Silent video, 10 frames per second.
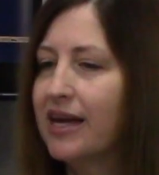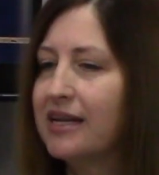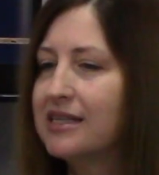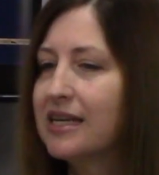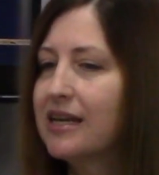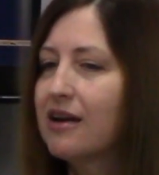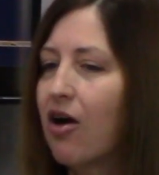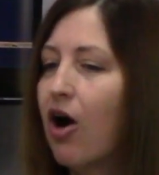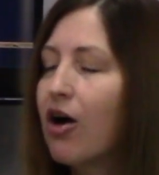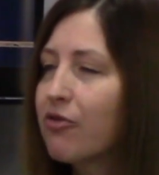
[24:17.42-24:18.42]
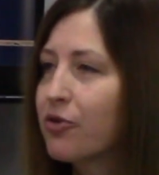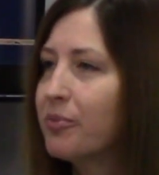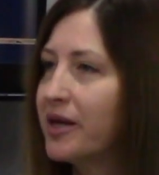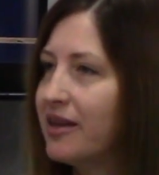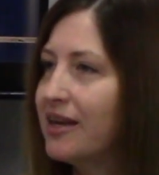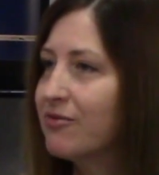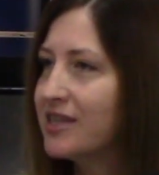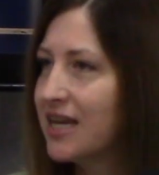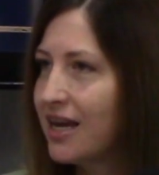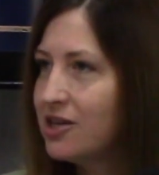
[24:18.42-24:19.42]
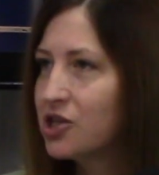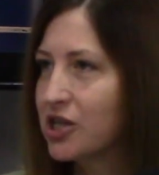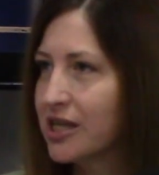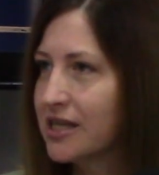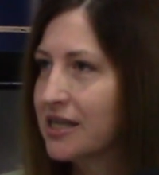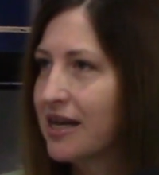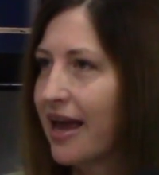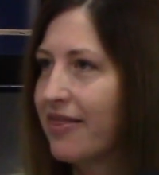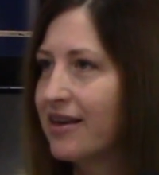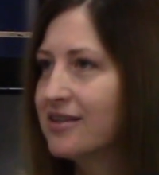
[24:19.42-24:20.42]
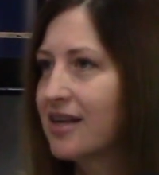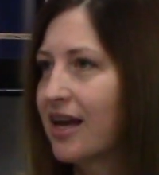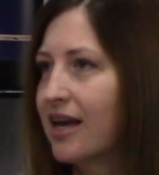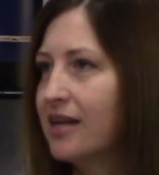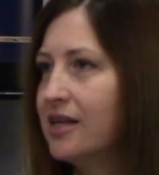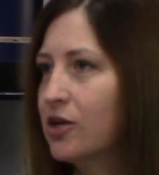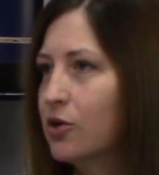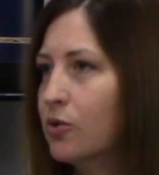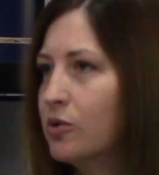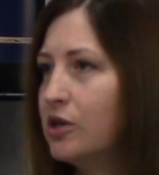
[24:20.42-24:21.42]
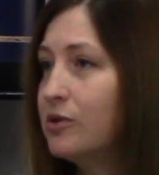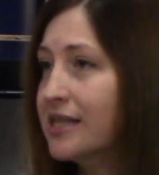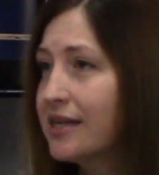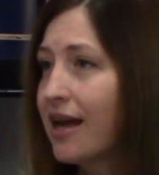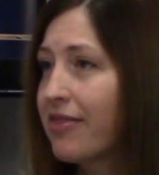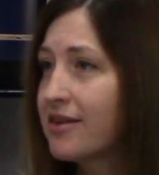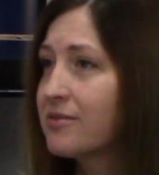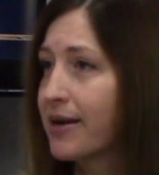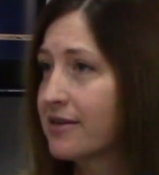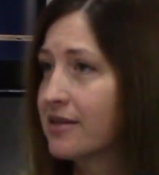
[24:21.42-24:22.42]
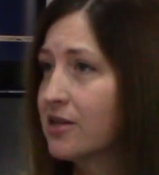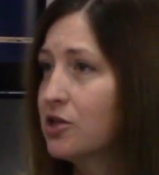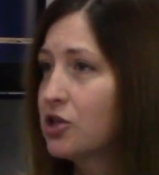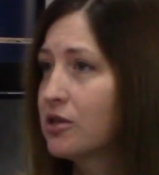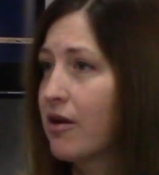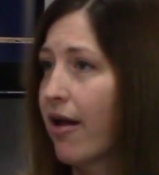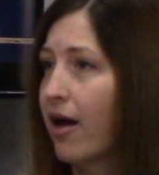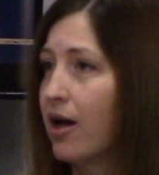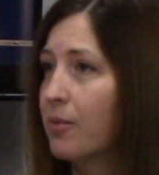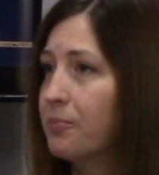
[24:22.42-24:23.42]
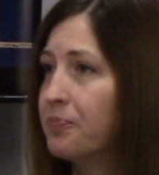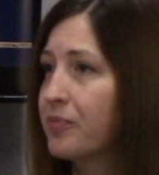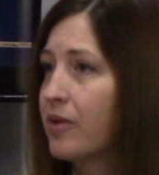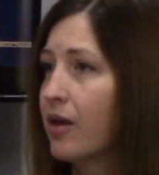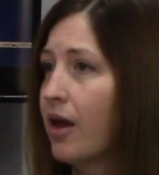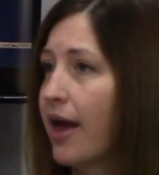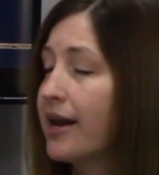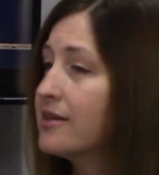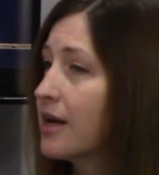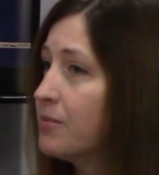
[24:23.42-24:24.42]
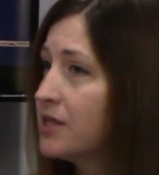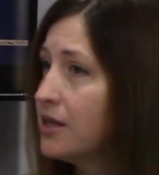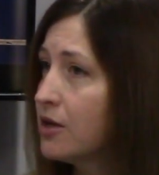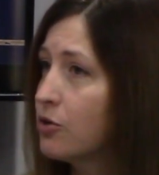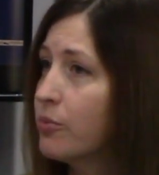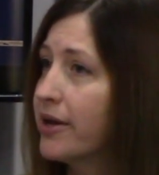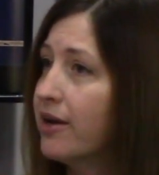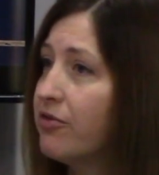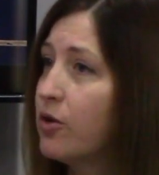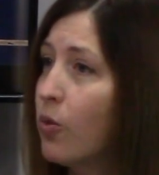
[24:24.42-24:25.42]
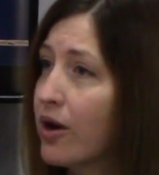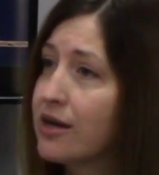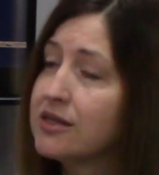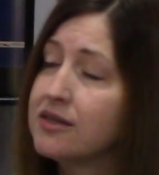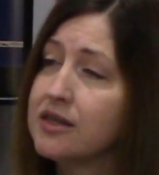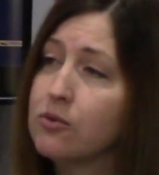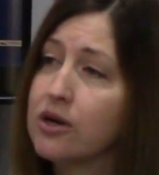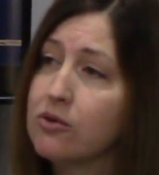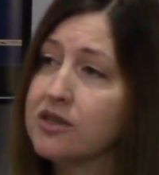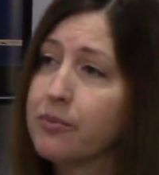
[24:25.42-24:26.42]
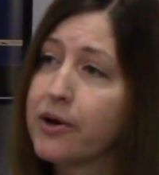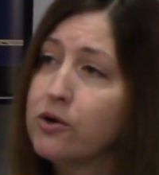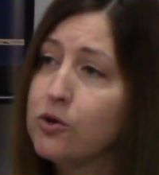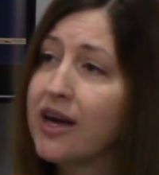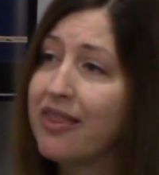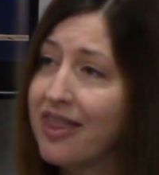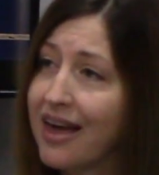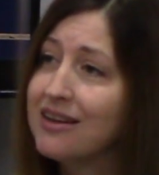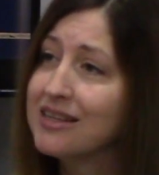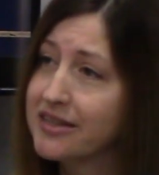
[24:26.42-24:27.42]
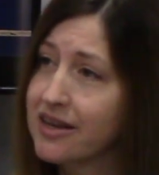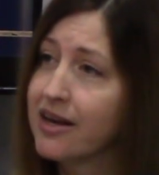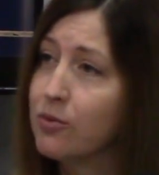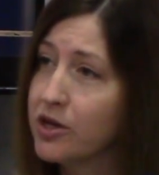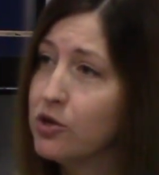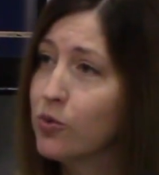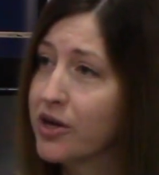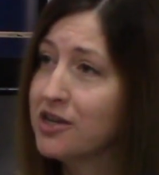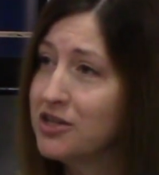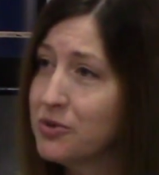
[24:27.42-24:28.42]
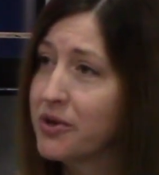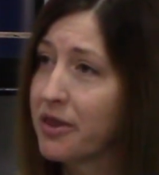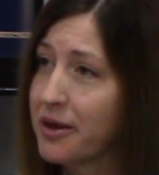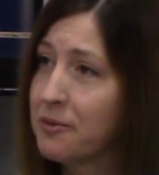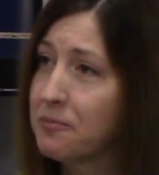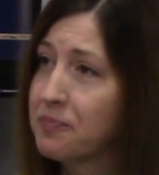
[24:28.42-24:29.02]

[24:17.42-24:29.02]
they did offer me the invitation and they said, you know, you did get this message. Um, and it's up to you. But if you wanted to see what it was about, you can then decide what you want to do with it.